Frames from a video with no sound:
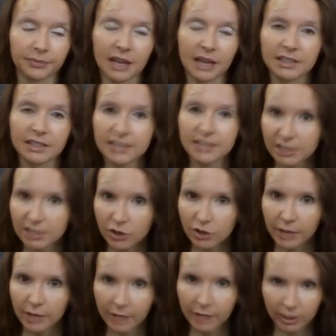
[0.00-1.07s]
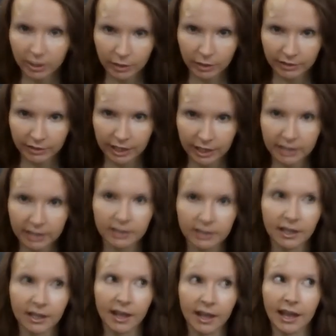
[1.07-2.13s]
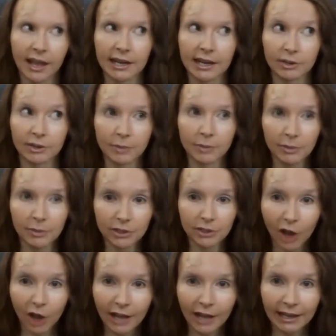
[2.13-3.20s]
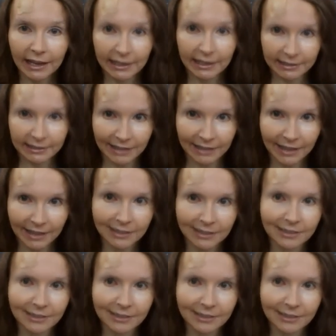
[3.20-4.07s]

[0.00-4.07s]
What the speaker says: I did try microwaving it, and I remember not hating that,